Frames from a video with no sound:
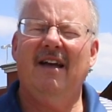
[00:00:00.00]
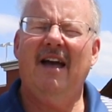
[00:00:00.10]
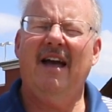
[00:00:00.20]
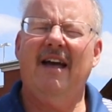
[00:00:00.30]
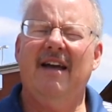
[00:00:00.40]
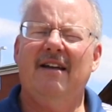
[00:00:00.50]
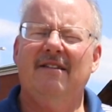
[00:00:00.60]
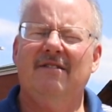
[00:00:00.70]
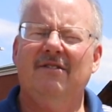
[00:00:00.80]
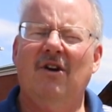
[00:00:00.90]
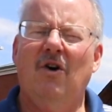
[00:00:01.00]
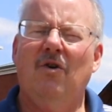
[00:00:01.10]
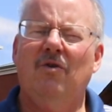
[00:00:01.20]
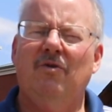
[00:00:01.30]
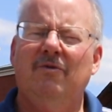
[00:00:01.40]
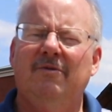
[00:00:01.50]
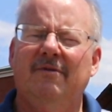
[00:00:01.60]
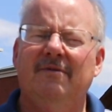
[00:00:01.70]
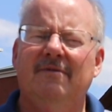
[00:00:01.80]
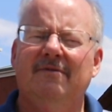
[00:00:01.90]
and go
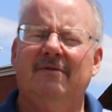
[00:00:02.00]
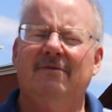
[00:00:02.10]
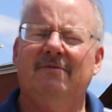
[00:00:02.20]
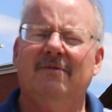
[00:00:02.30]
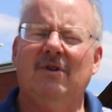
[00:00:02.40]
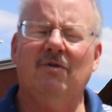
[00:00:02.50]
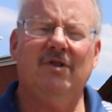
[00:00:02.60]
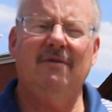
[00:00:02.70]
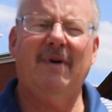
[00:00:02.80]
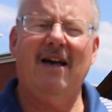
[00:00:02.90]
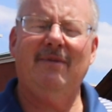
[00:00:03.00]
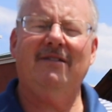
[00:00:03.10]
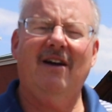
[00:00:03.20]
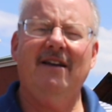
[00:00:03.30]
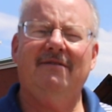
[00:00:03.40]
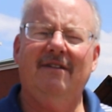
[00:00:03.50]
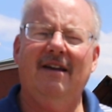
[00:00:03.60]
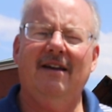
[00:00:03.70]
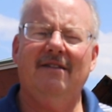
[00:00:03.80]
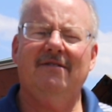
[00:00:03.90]
see Pat McKnight
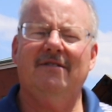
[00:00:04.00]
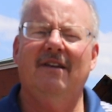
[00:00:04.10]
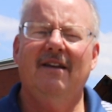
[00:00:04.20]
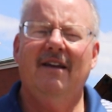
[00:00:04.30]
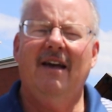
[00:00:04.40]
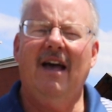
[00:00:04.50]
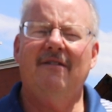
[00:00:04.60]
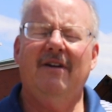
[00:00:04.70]
and have